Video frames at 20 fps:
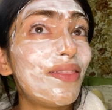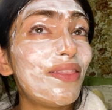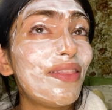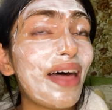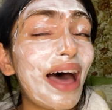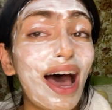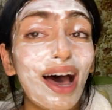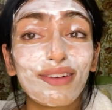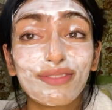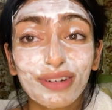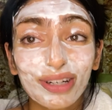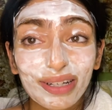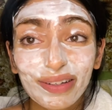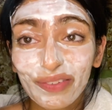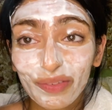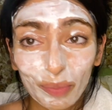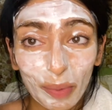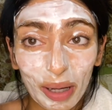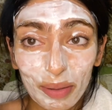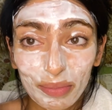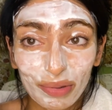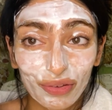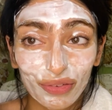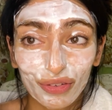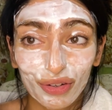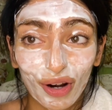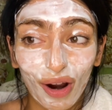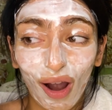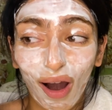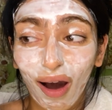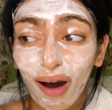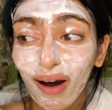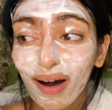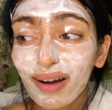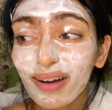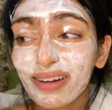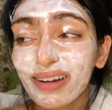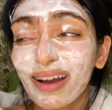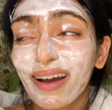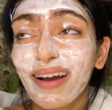Avarice by Mr.
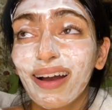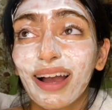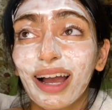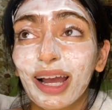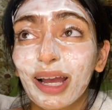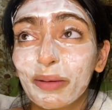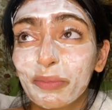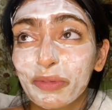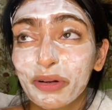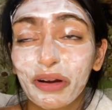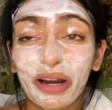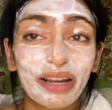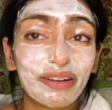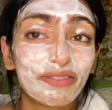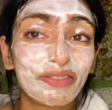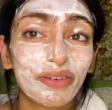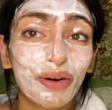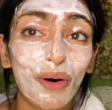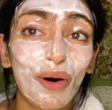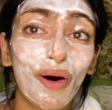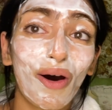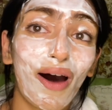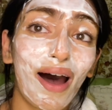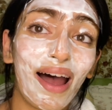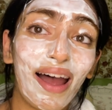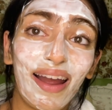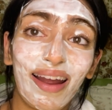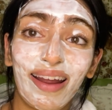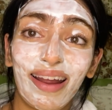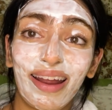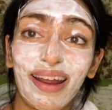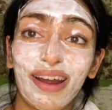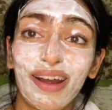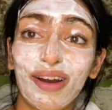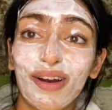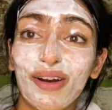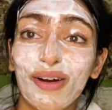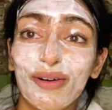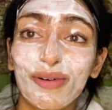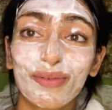Hawk. I'm grateful
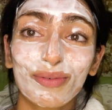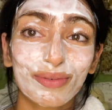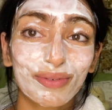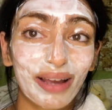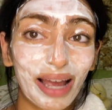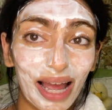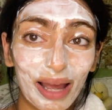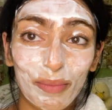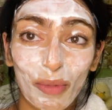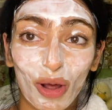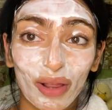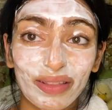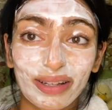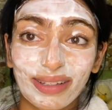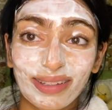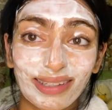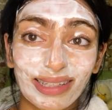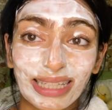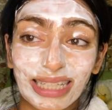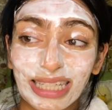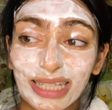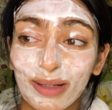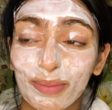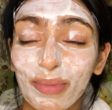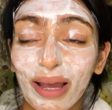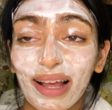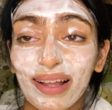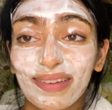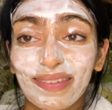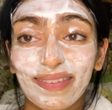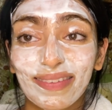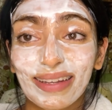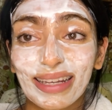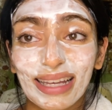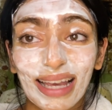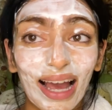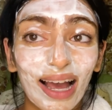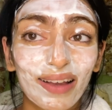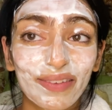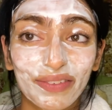I'm on the team as the
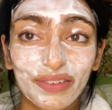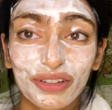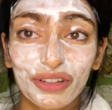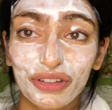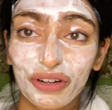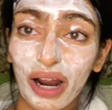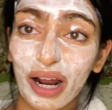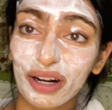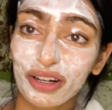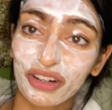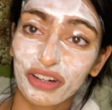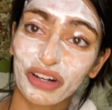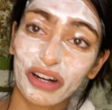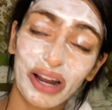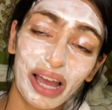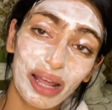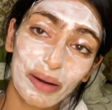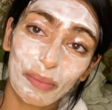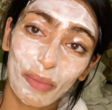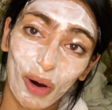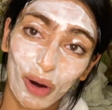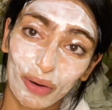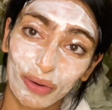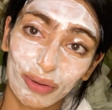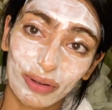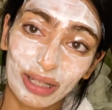casting director and model